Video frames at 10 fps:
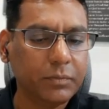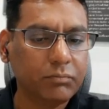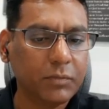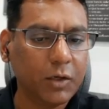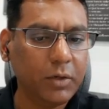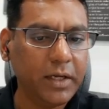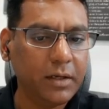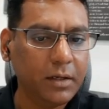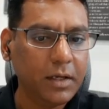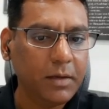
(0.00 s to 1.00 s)
Okay,
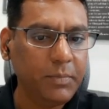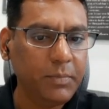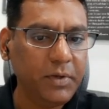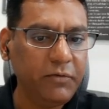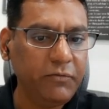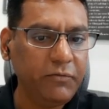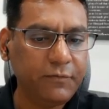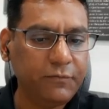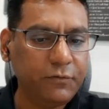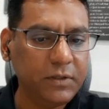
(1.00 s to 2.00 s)
be very
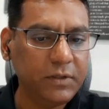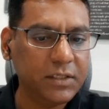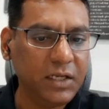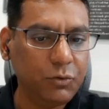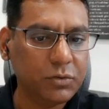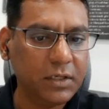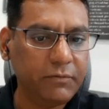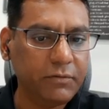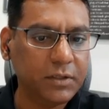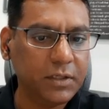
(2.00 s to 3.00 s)
careful with the zeros and
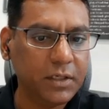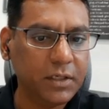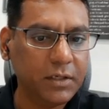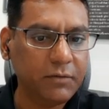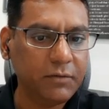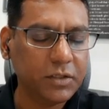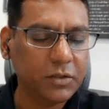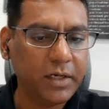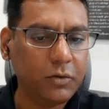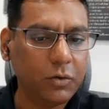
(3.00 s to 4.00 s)
everything.
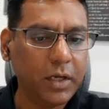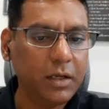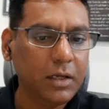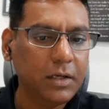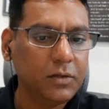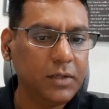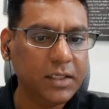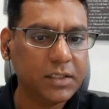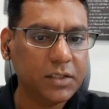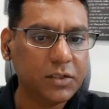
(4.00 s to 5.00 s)
1.09. Okay,
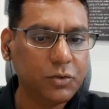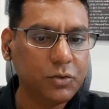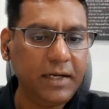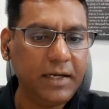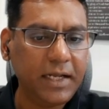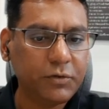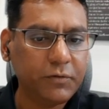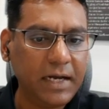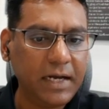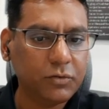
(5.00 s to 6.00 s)
let's do 9 times of
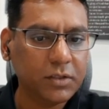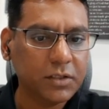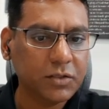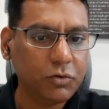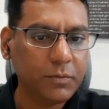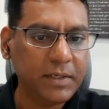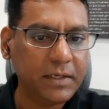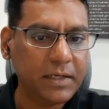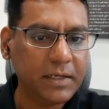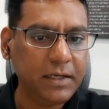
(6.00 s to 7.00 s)
that. So this is going to be
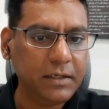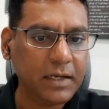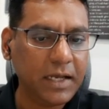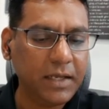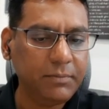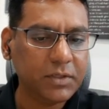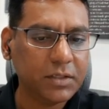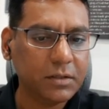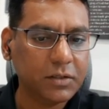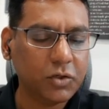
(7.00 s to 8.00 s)

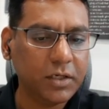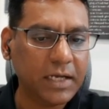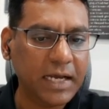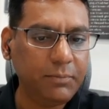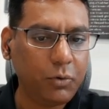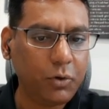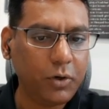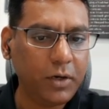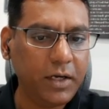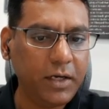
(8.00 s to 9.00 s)

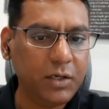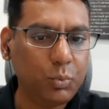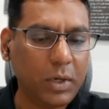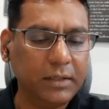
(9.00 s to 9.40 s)
9.81.